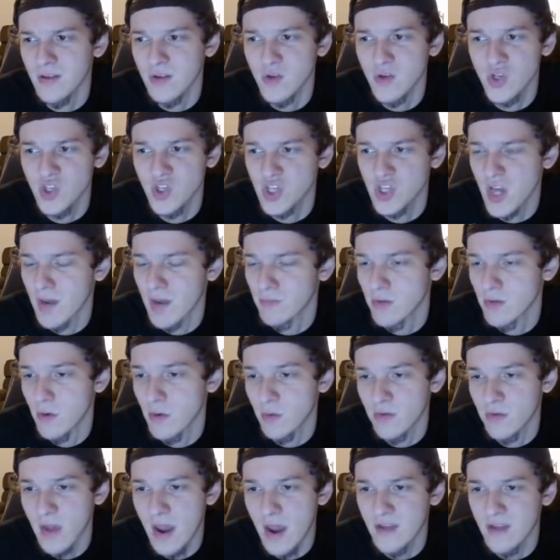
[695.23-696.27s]
You just jam
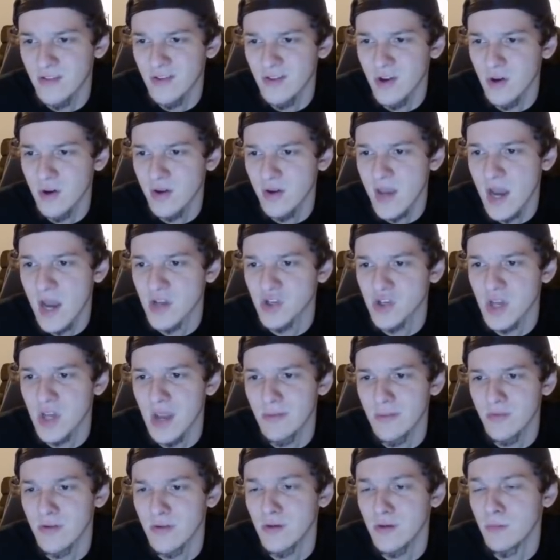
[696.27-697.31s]
those guys into your cash
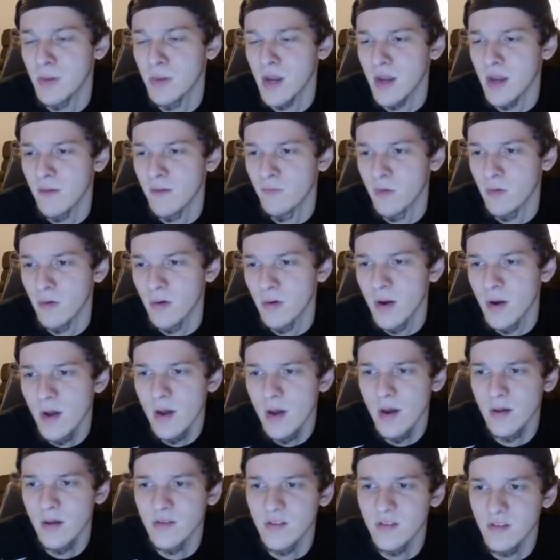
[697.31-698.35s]
games and you pay up for
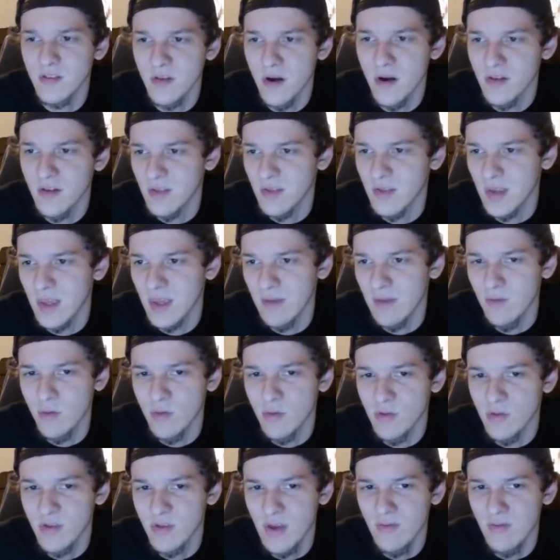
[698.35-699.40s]
the studs that give you
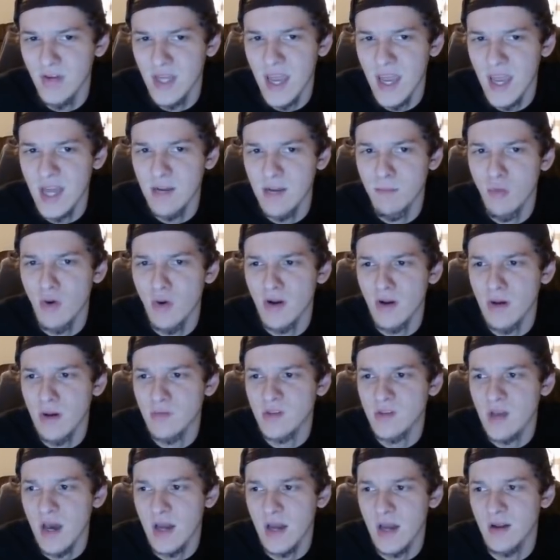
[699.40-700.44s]
the 70, 80 point
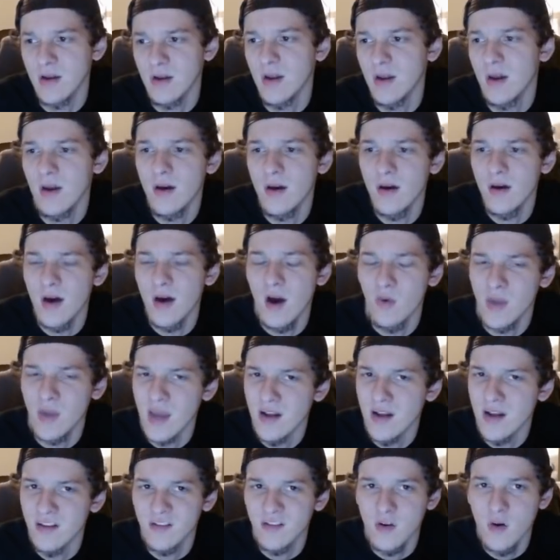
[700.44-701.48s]
upside. We
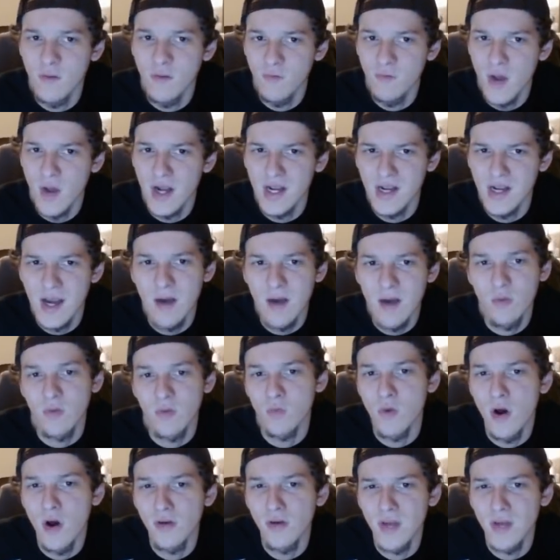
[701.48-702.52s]
kind of saw it Friday night with
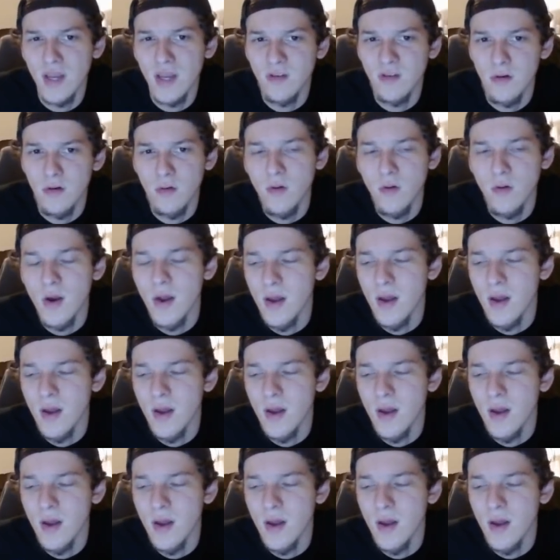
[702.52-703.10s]
Raul Neto.